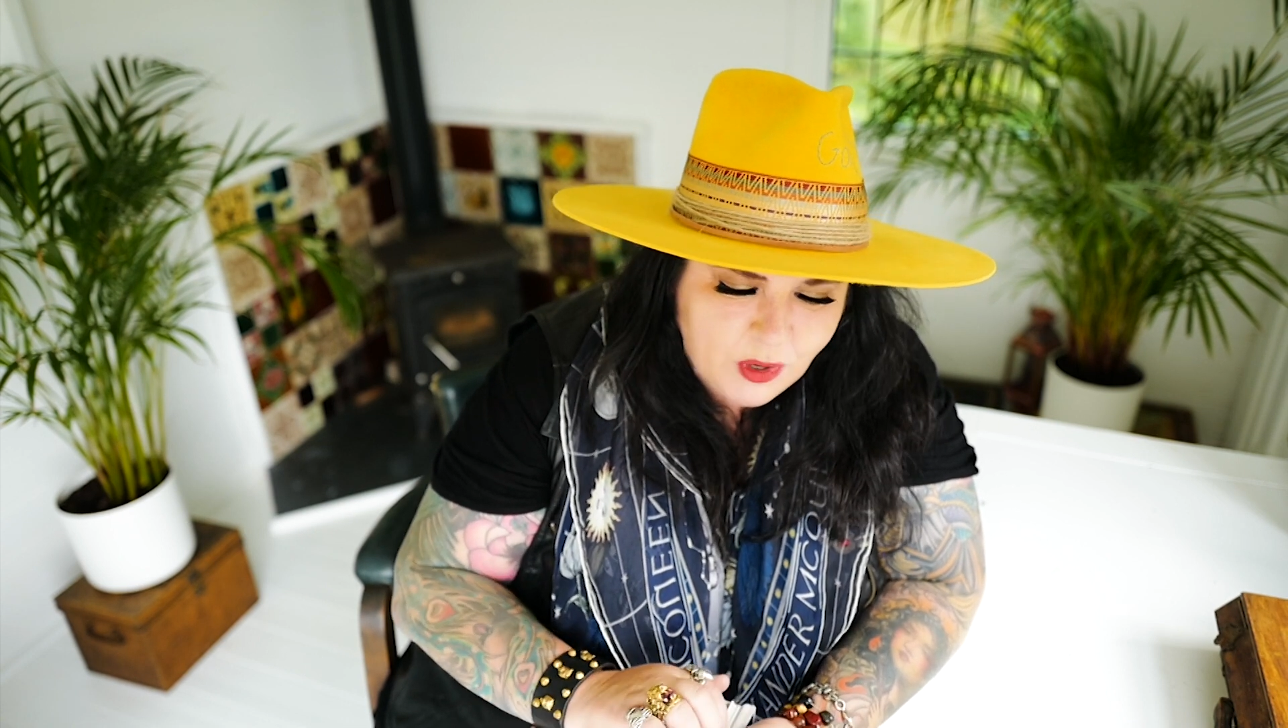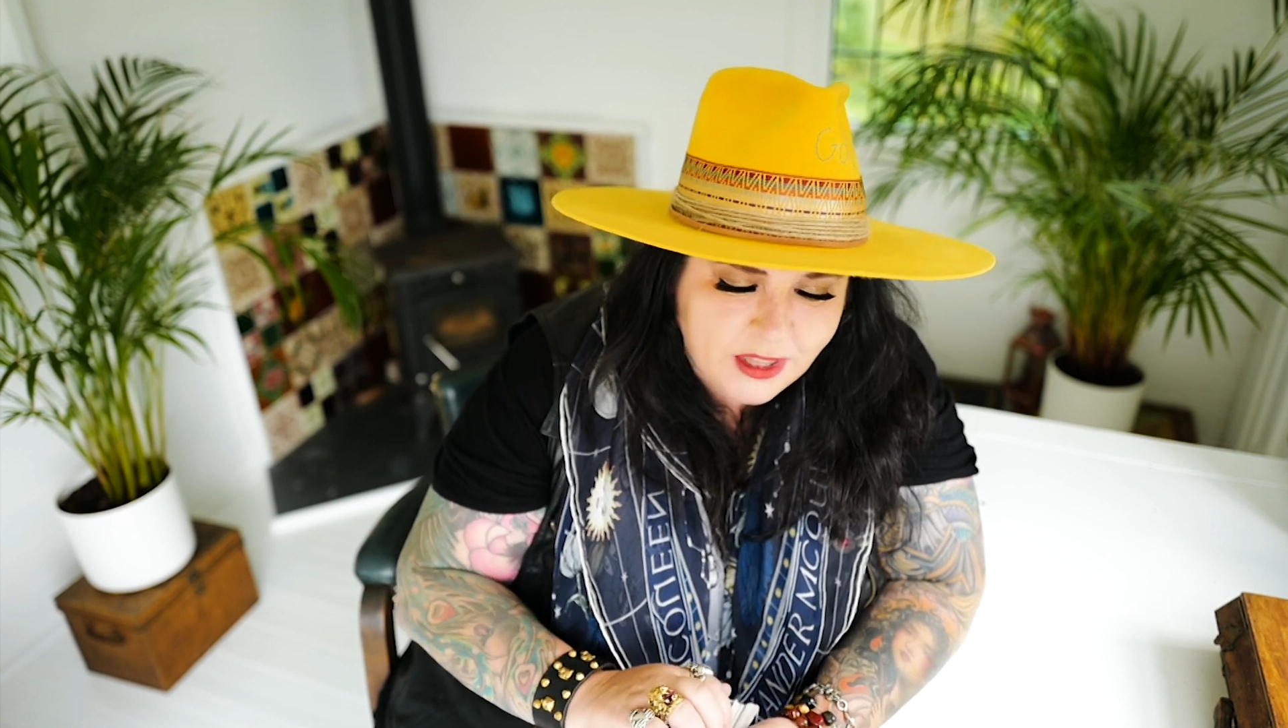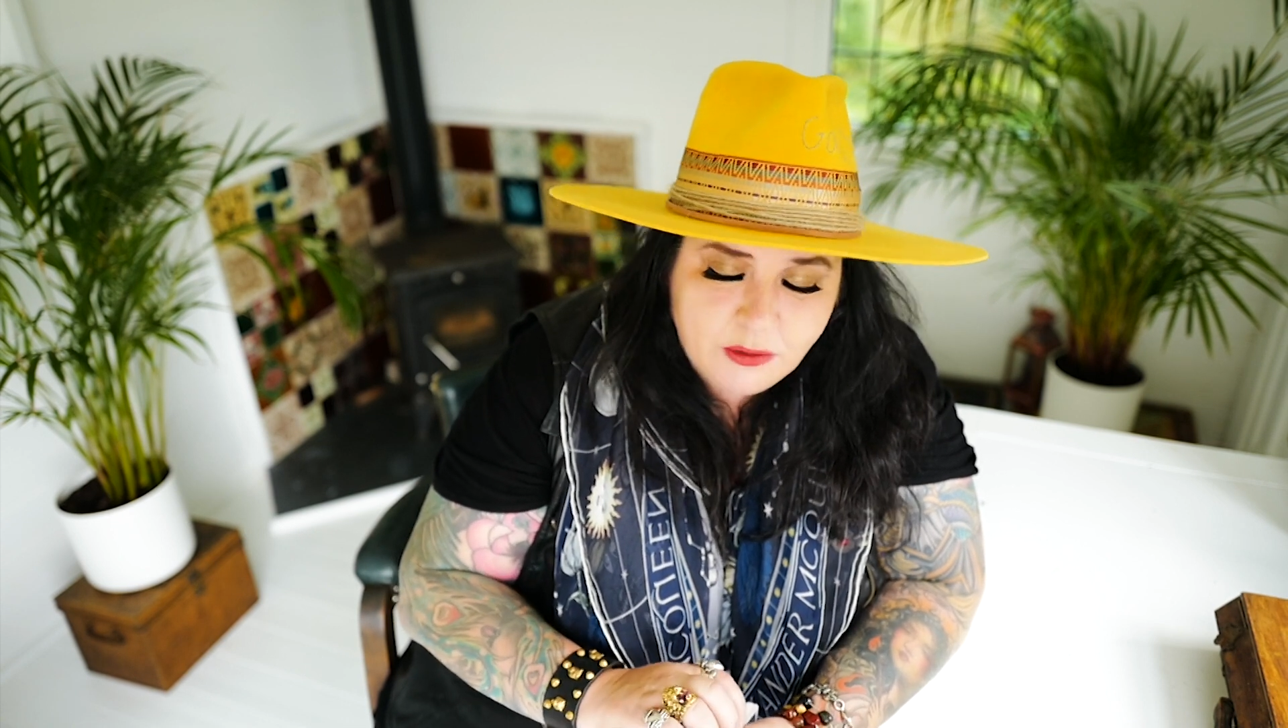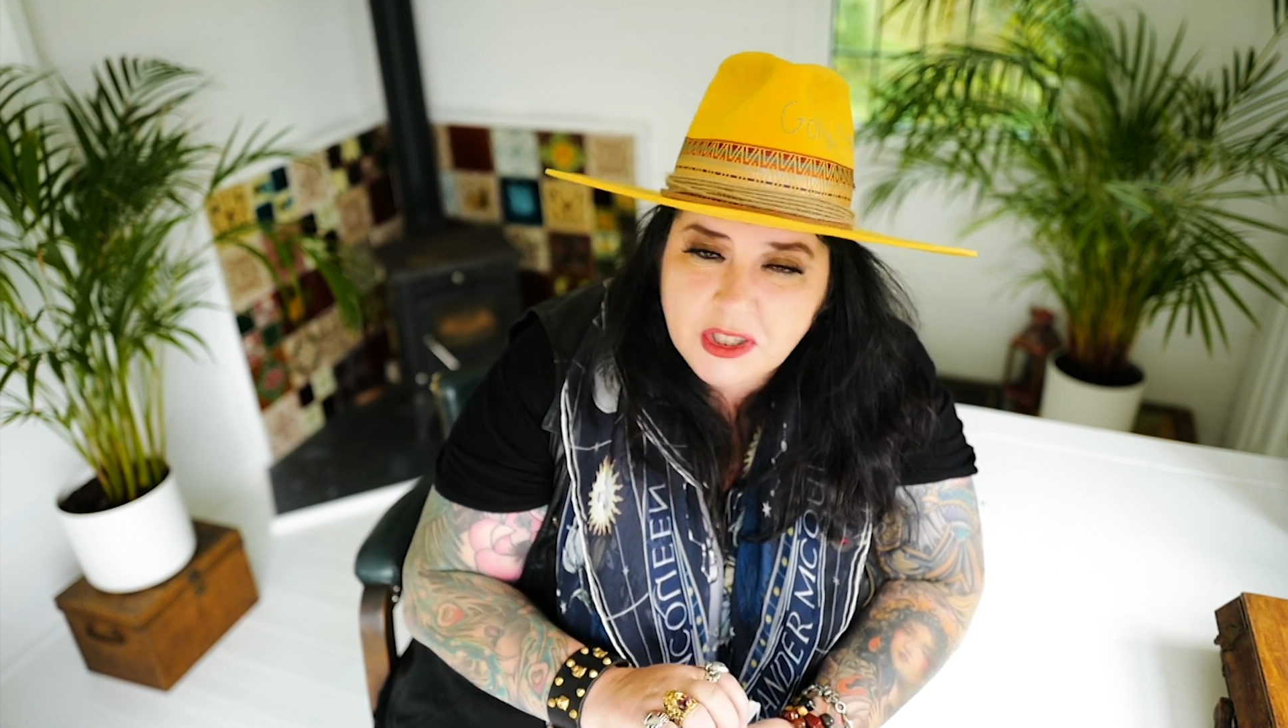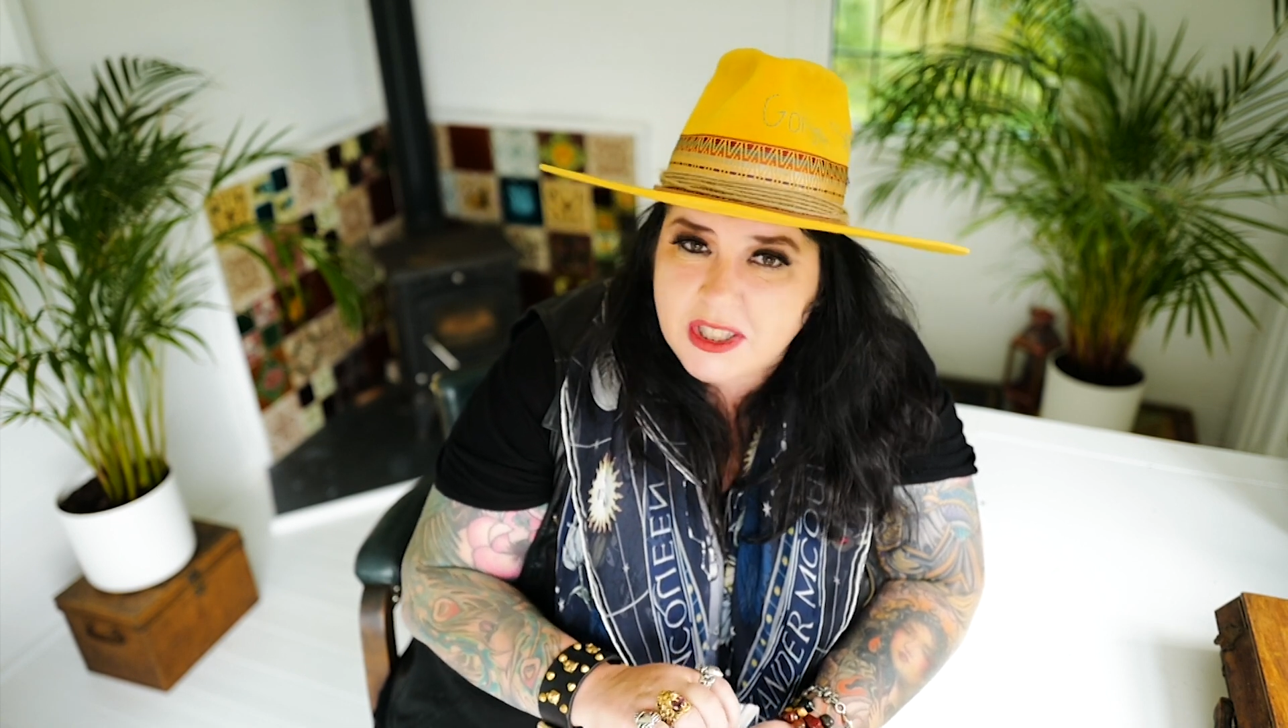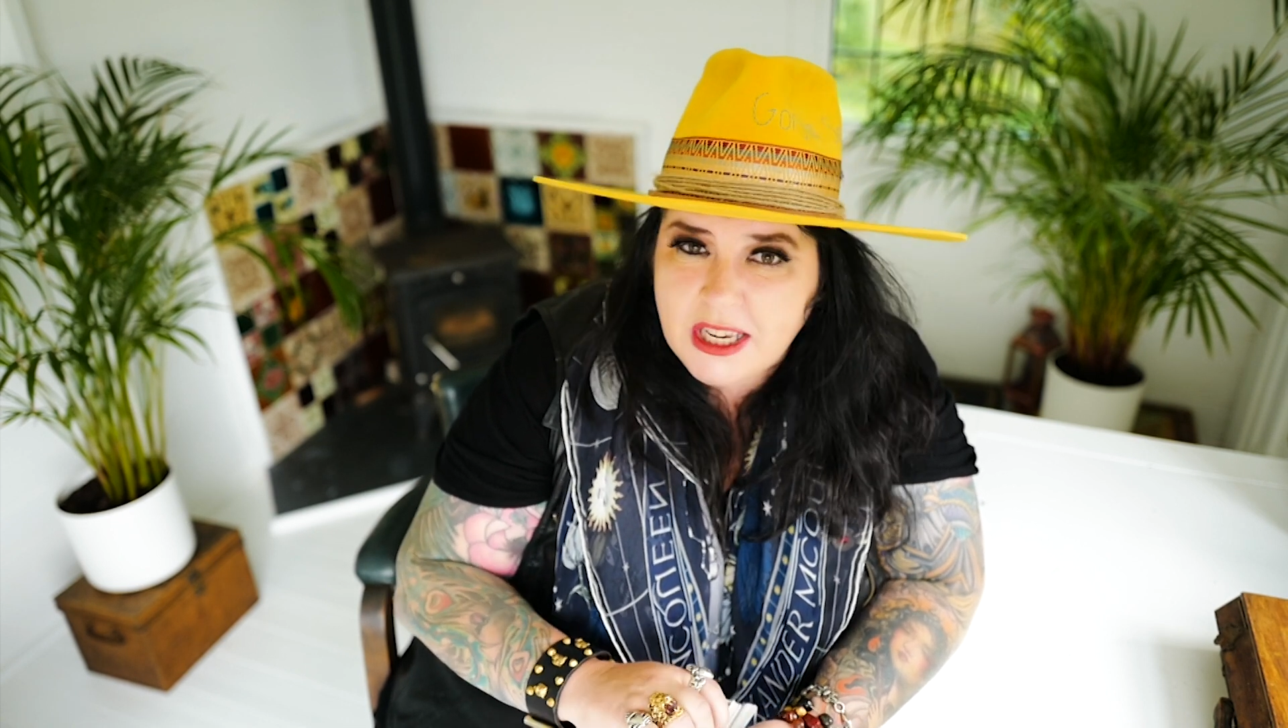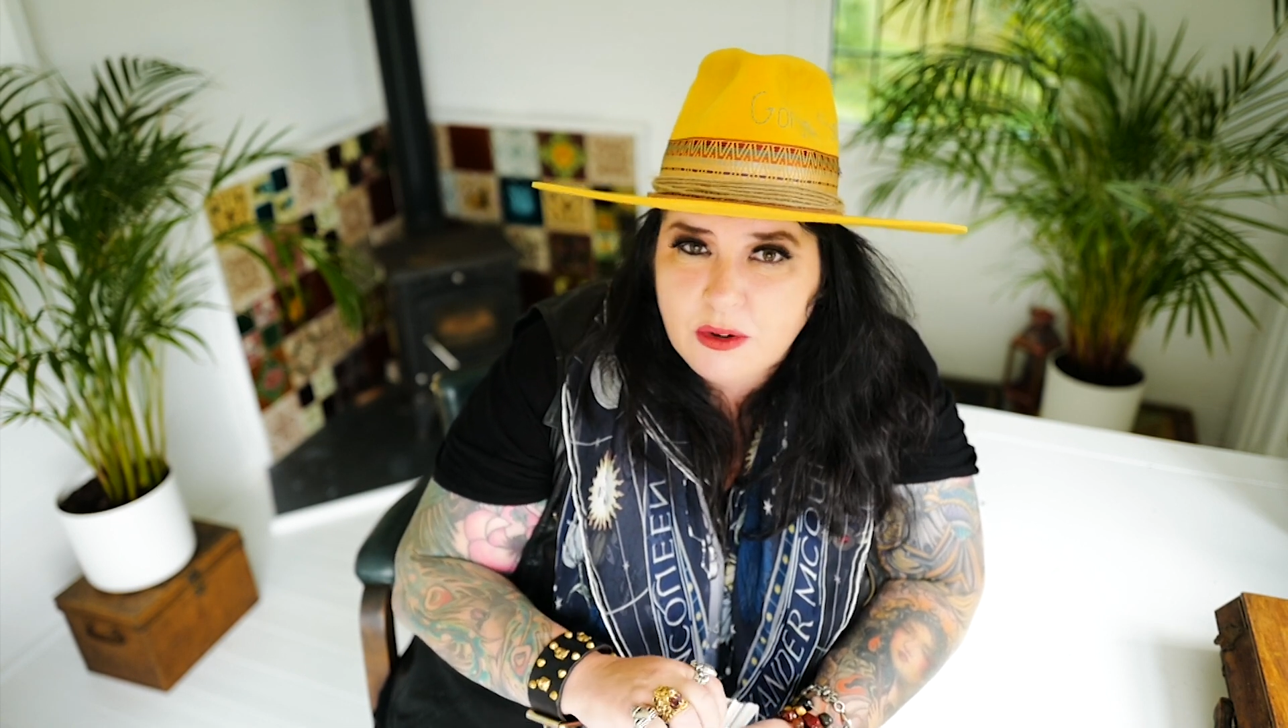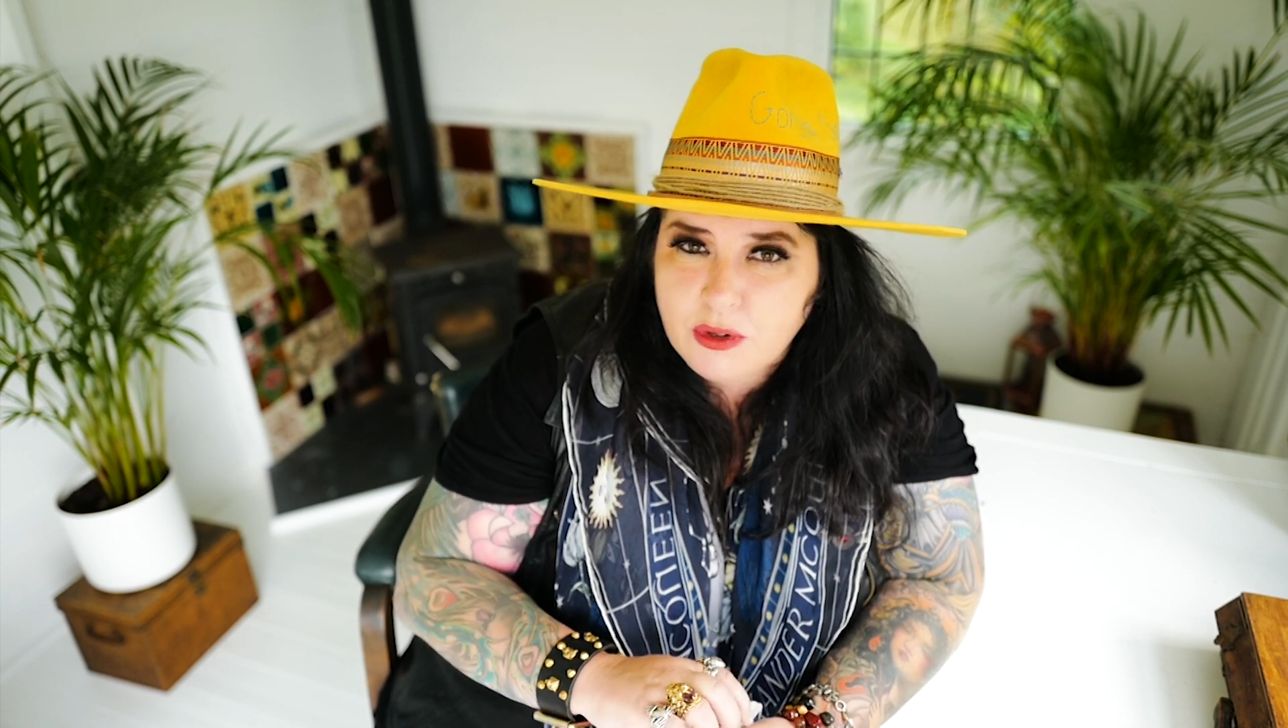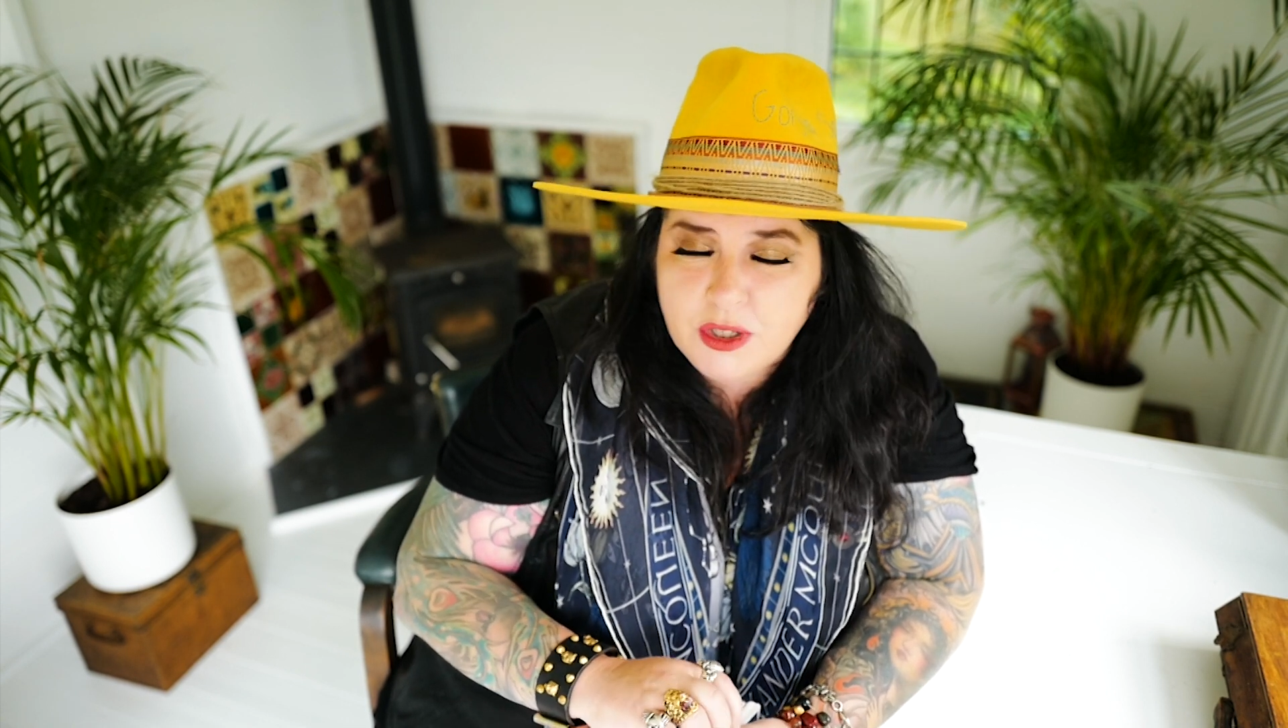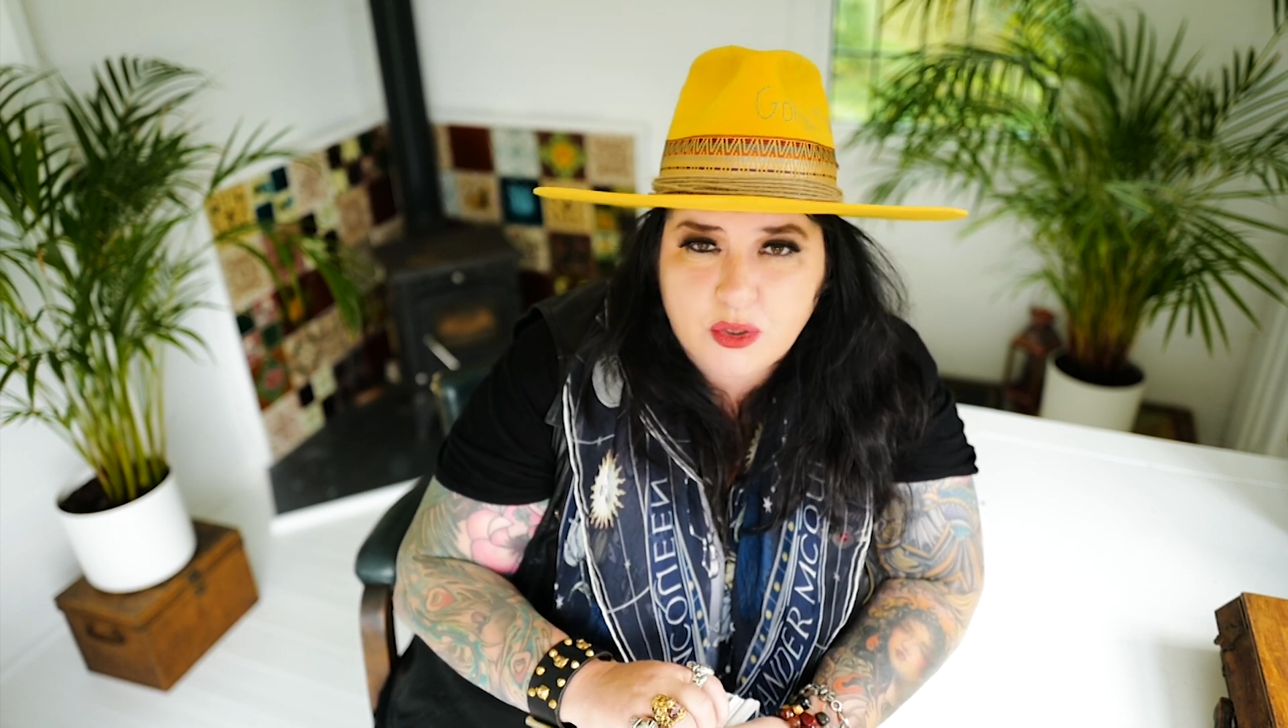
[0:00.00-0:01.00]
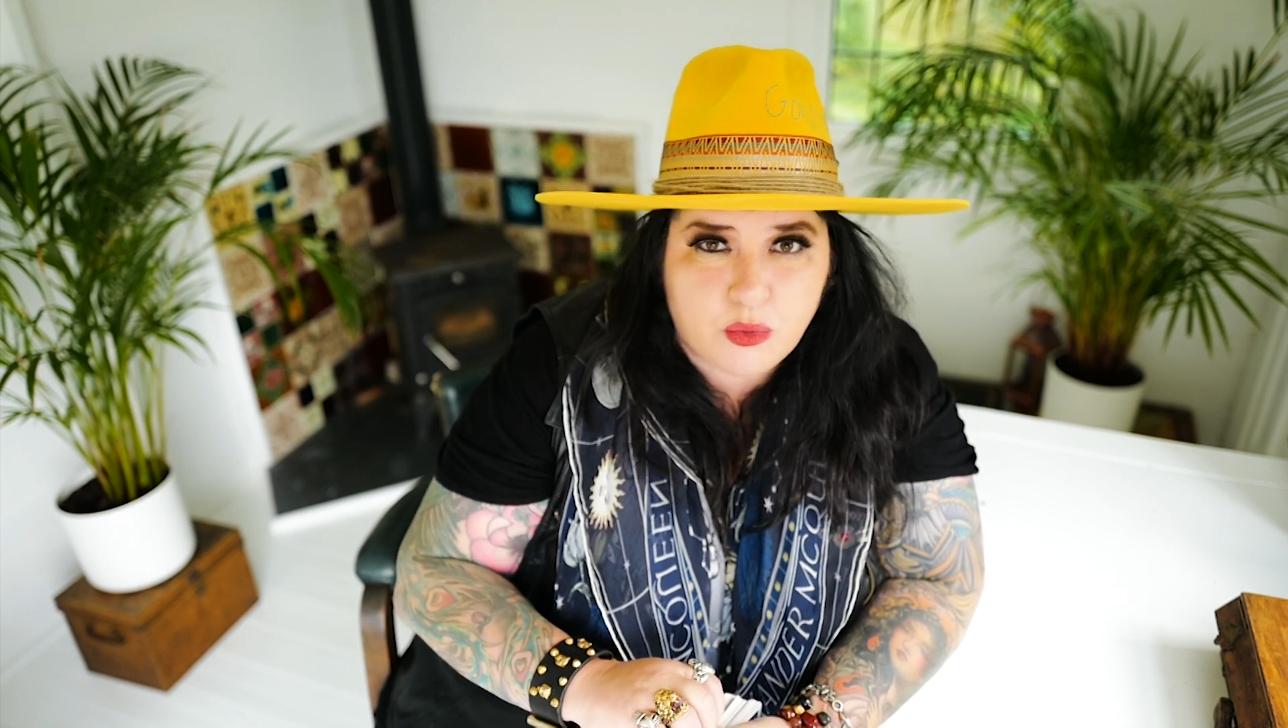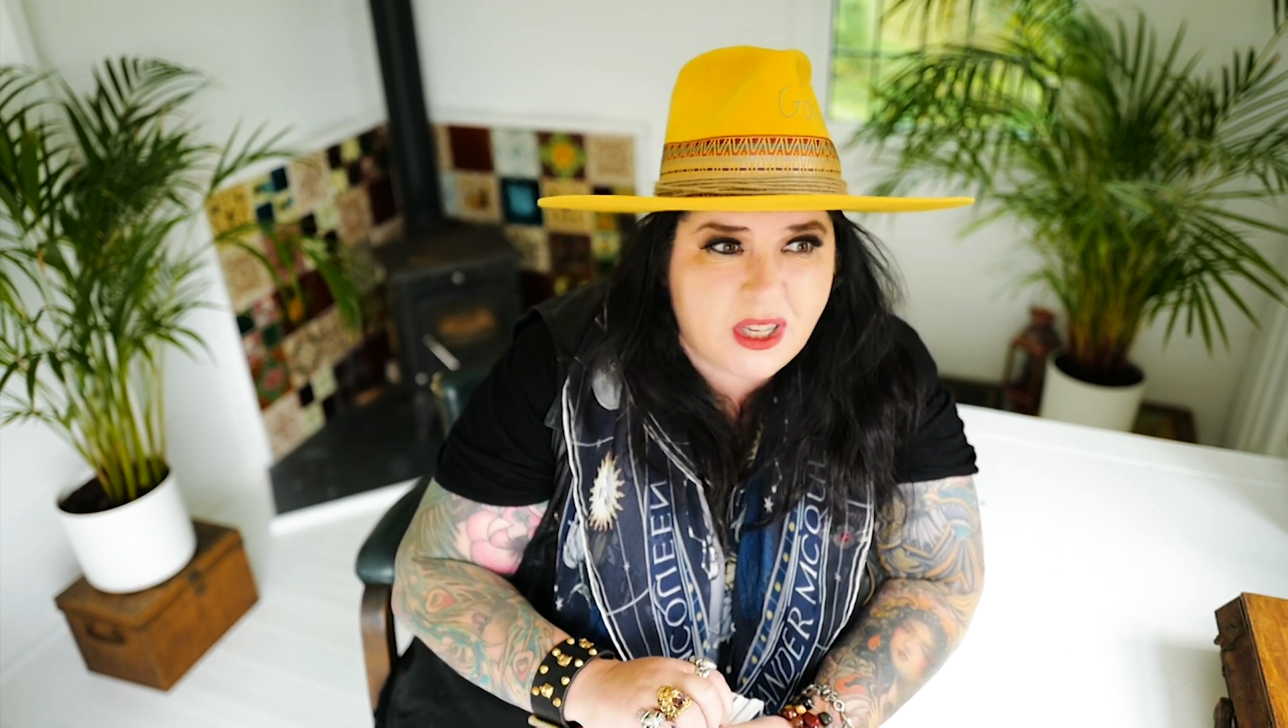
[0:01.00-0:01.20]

where there are secrets or